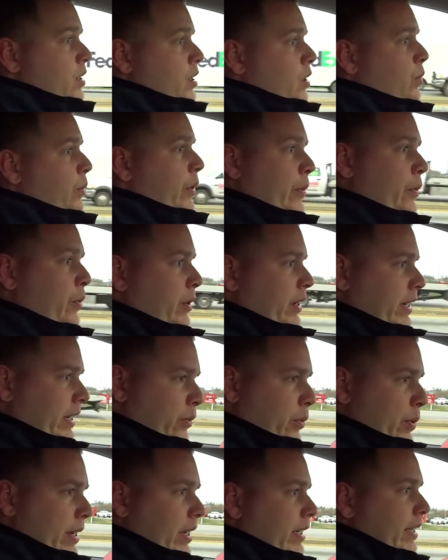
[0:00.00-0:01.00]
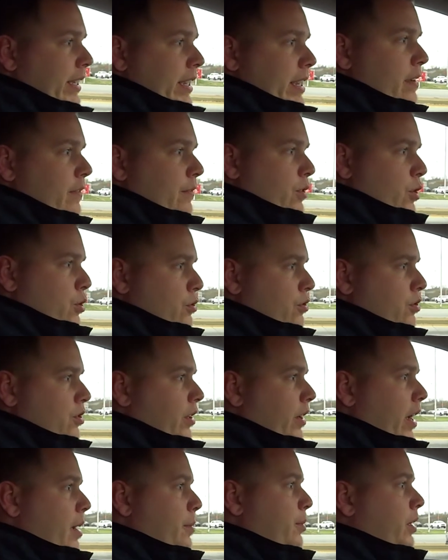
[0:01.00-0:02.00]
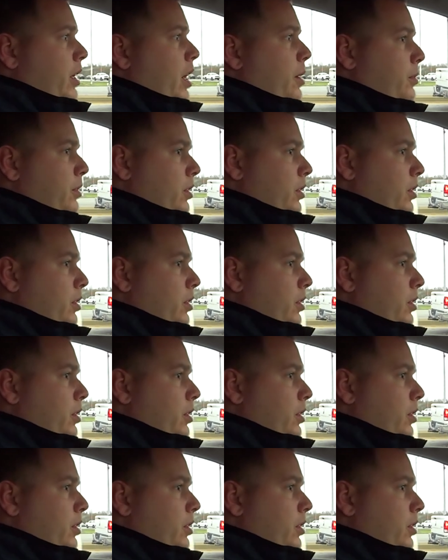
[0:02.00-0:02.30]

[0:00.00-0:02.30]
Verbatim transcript: You know, we, when we leave, you're still able to come right.